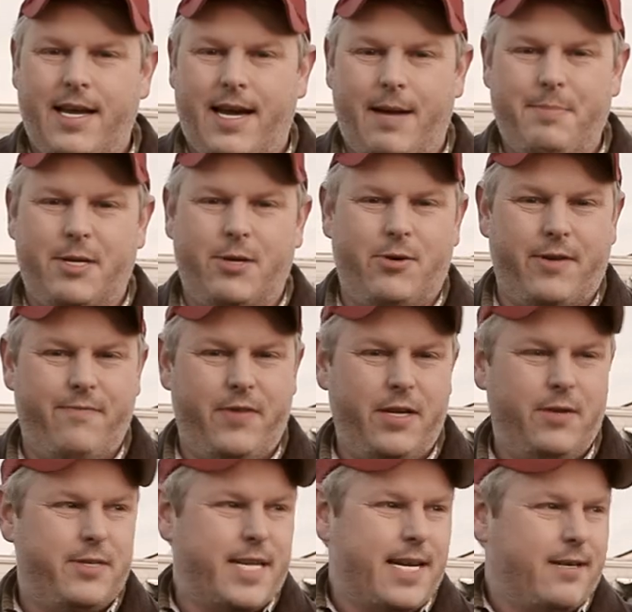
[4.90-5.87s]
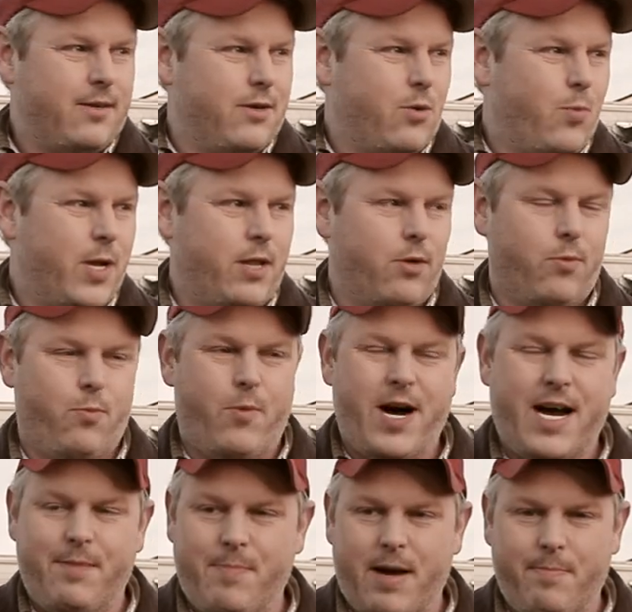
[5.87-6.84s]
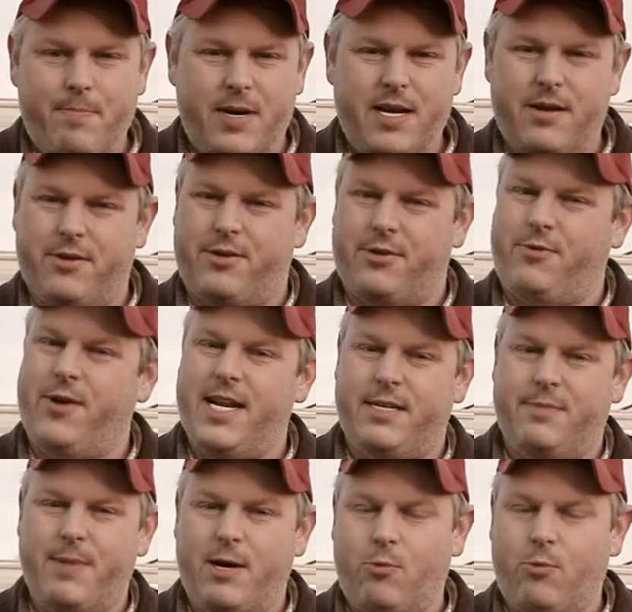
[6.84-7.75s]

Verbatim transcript: I'm so confused I don't know whether to wind my butt or scratch my